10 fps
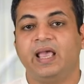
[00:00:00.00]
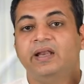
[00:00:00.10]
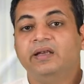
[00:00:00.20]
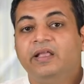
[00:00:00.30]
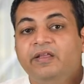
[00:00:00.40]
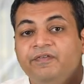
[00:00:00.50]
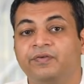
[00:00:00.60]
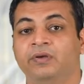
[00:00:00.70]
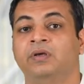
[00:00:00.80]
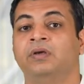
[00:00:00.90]
and if
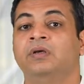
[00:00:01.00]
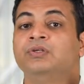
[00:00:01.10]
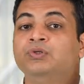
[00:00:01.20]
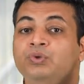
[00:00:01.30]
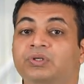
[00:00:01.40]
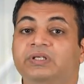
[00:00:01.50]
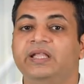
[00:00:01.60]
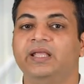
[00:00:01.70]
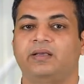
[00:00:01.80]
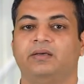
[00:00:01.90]
you
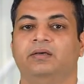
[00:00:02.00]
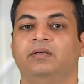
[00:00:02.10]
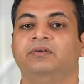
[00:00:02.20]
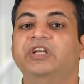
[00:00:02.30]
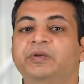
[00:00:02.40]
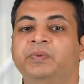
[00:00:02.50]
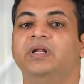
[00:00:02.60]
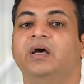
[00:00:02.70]
take treatment